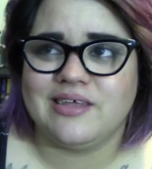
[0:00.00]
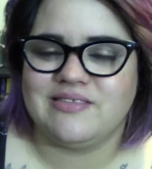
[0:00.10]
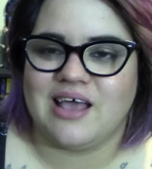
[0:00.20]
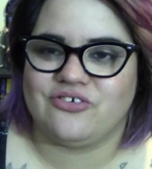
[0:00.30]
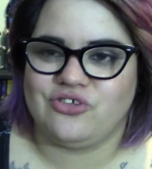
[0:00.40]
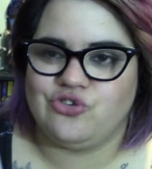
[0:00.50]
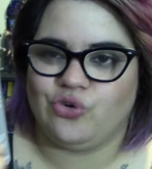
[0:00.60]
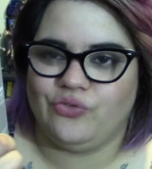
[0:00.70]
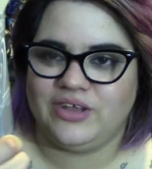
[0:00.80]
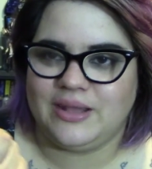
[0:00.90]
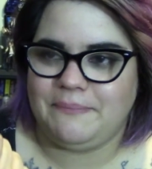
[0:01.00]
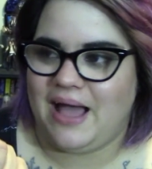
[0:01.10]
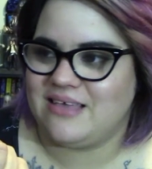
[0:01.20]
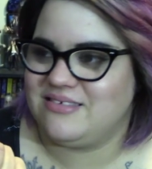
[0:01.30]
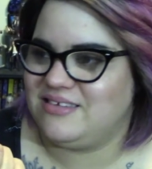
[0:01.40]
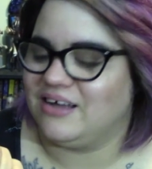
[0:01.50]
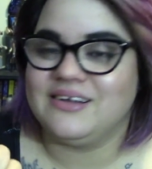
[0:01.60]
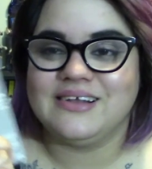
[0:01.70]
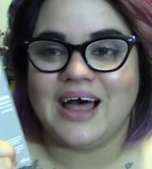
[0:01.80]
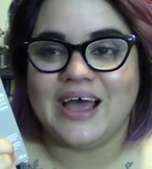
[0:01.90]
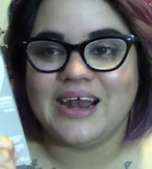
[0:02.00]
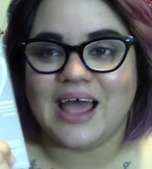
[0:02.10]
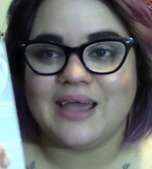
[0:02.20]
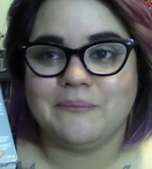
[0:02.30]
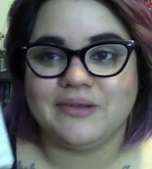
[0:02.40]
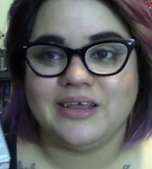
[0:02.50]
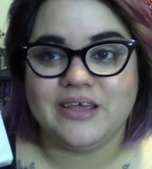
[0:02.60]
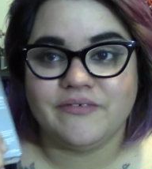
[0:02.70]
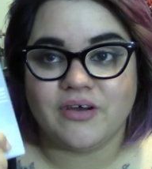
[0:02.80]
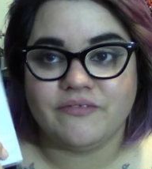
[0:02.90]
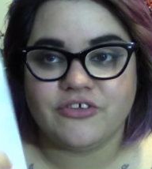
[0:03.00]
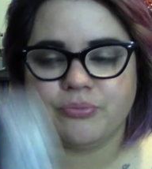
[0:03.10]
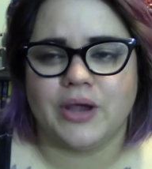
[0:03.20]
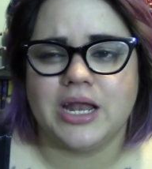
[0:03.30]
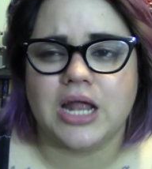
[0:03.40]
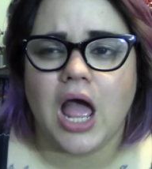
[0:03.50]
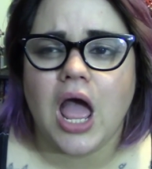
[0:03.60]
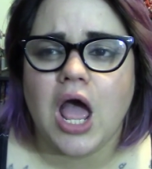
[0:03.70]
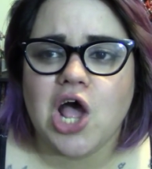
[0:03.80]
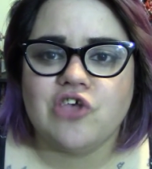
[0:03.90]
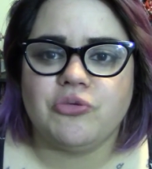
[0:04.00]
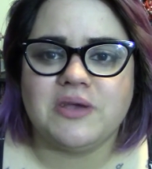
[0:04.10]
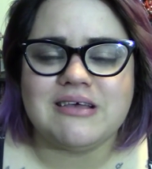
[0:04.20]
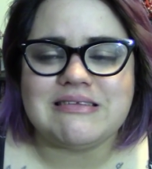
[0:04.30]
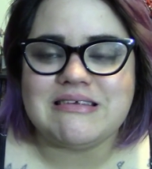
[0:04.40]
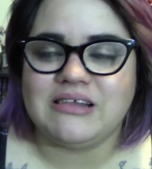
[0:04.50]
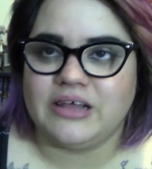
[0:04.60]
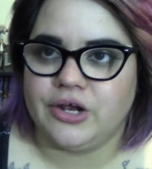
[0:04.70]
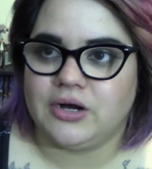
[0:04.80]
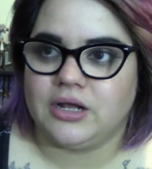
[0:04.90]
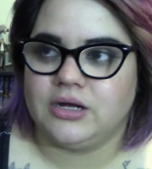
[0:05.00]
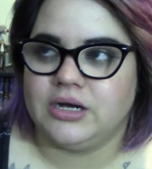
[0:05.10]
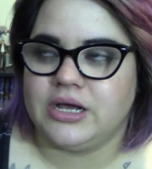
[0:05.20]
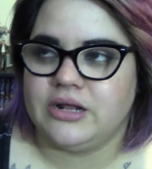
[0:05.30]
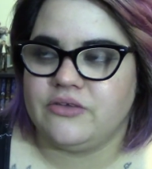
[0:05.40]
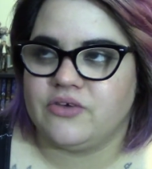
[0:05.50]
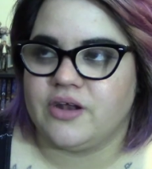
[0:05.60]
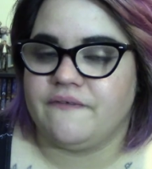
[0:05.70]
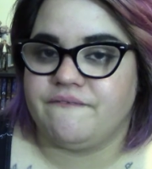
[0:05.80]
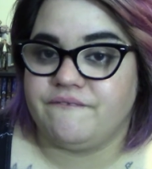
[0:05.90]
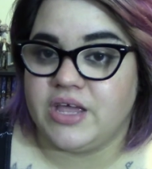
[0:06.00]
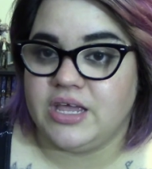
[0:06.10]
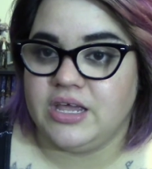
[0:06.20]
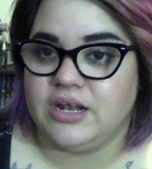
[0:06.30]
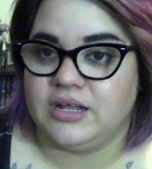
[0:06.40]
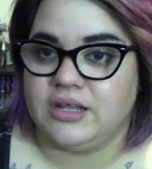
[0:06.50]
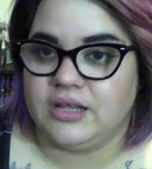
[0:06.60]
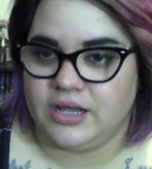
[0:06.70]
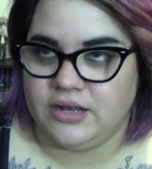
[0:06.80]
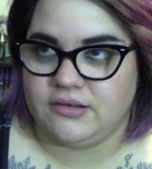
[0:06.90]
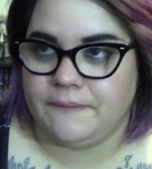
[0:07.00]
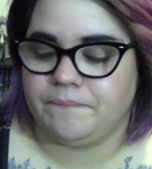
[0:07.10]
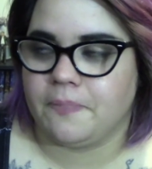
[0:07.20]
It's actually sold in the pastel line, I believe, of this brand. So because it is a lighter color, it is going to fade light.